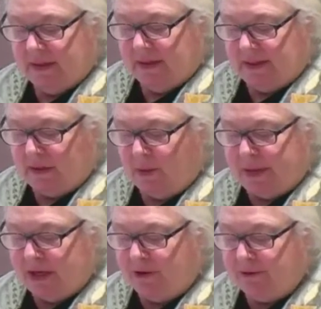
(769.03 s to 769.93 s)
That there will
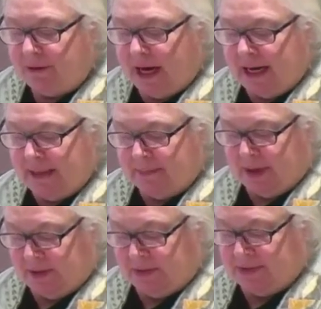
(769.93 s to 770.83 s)
be no fine
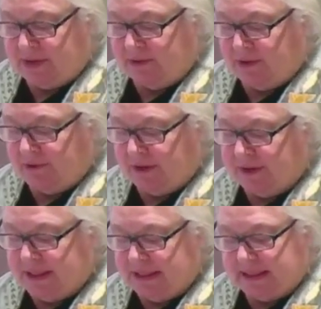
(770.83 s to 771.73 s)
imposed if you feel
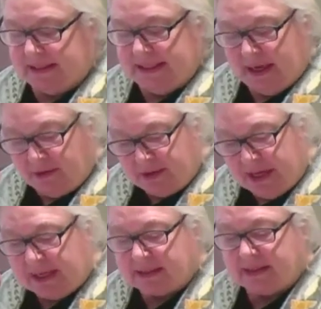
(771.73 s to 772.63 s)
the need to clean out her
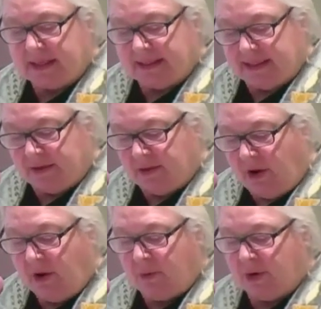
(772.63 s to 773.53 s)
desk, take down her
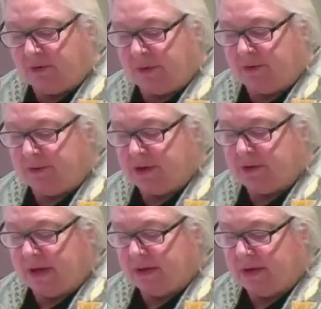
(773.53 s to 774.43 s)
artwork from the
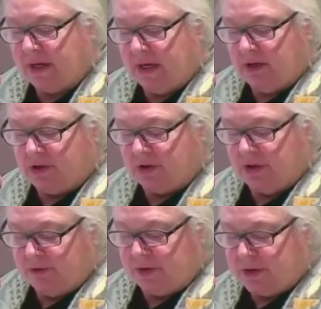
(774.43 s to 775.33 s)
refrigerator, turn
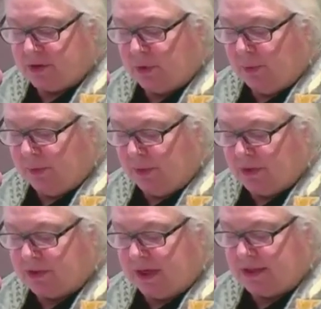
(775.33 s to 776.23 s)
over a school
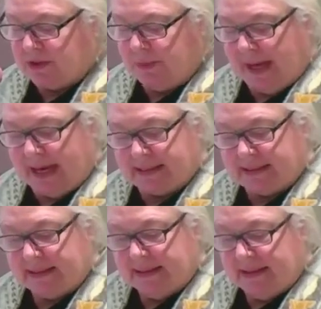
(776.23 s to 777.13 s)
portrait as you pass,
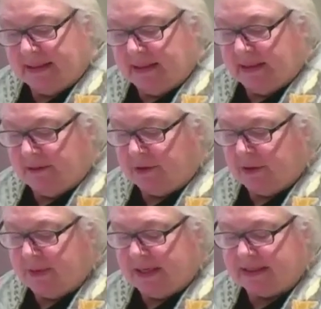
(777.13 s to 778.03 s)
if
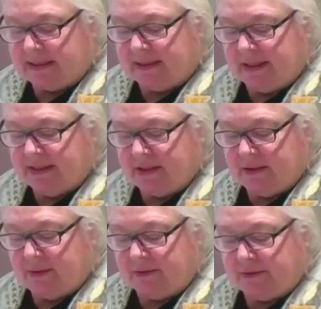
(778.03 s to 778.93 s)
only because it cuts
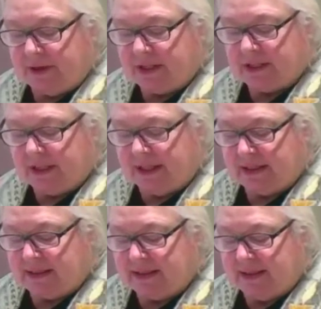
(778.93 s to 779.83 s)
you fresh again
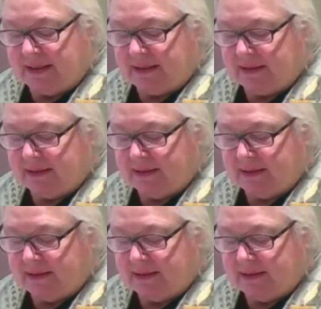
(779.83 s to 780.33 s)
to see it.